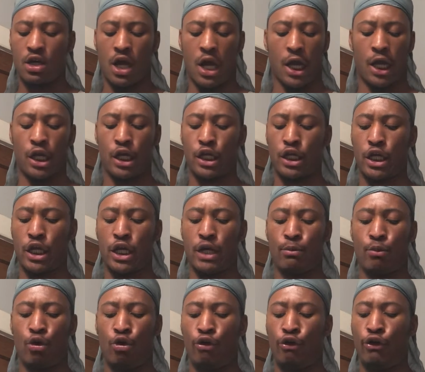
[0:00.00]
I could have did
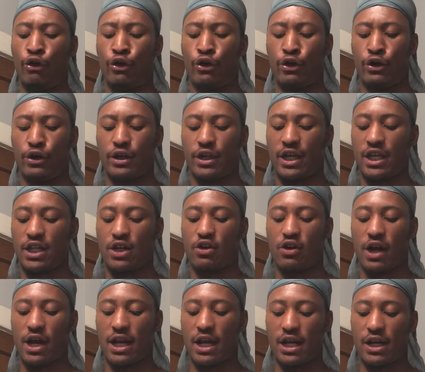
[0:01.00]
more. You get to
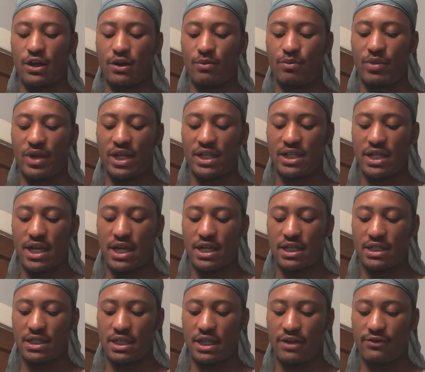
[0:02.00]
crying like a little bitch
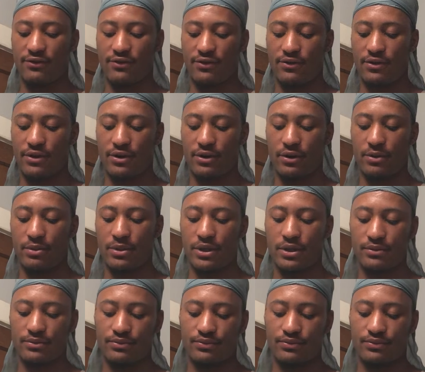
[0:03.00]
ass nigga for real, but